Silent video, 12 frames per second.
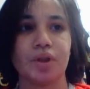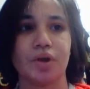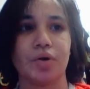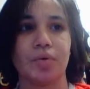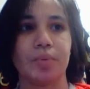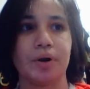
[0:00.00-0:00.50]
you
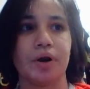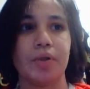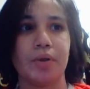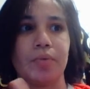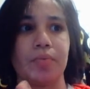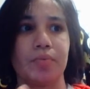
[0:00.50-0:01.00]
know, but
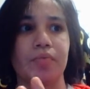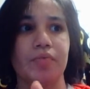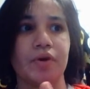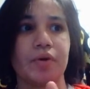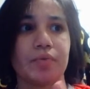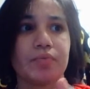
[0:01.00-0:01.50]
other
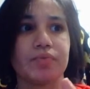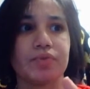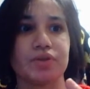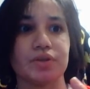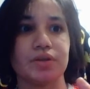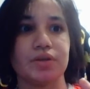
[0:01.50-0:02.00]

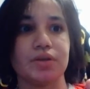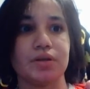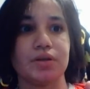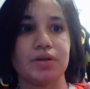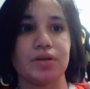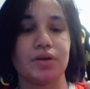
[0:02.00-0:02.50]
films,
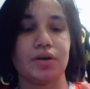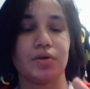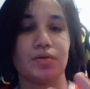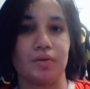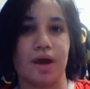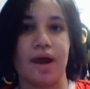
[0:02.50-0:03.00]
you
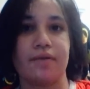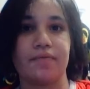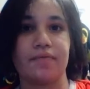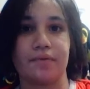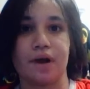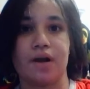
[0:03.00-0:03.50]
know, I've
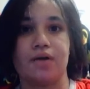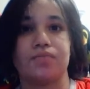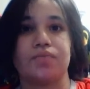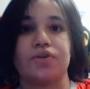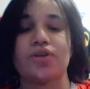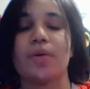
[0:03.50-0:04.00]
kind
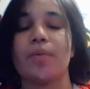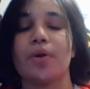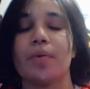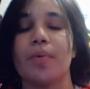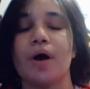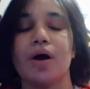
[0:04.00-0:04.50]
of stumbled
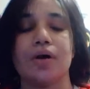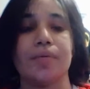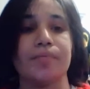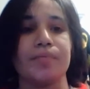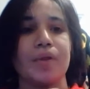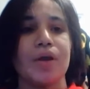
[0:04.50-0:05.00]
upon
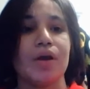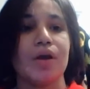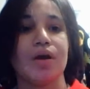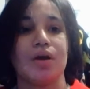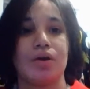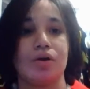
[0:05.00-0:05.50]
them.
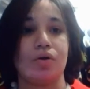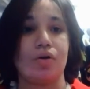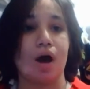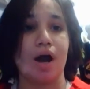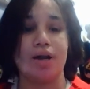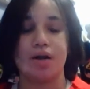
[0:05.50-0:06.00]
You know,
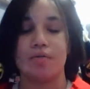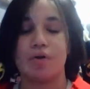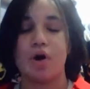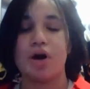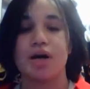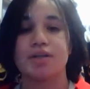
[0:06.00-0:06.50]
I love
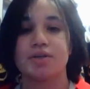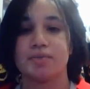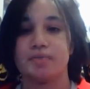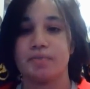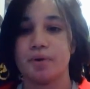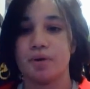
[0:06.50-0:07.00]
all kinds of,
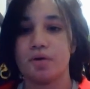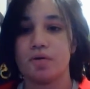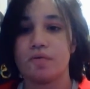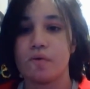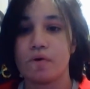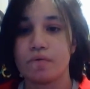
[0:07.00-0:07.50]
you know,
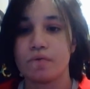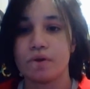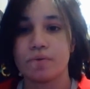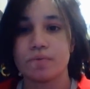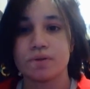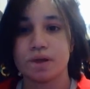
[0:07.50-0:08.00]
foreign
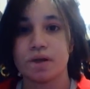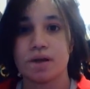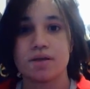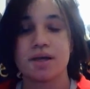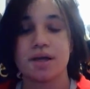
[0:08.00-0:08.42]
films. Like I